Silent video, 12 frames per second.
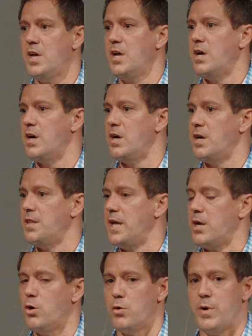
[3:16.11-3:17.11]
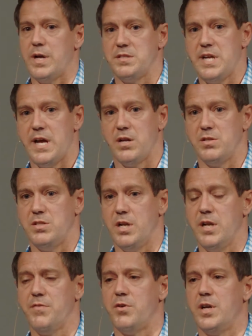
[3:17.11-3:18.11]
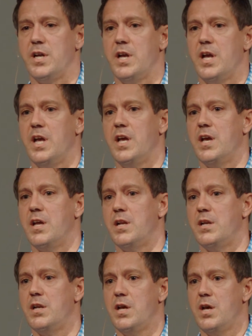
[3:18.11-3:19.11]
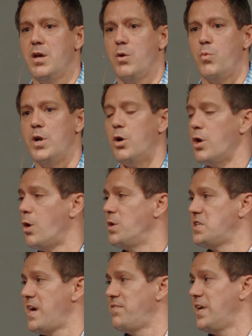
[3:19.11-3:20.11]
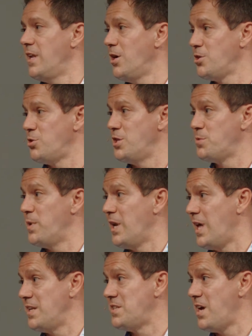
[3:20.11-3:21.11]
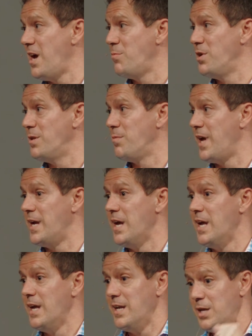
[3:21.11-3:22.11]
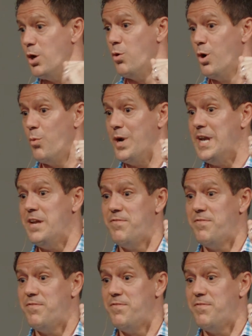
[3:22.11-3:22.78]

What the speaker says: that go around town delivering, and we don't always have that luxury to spend a lot of time with them. Like, correct, you know, we need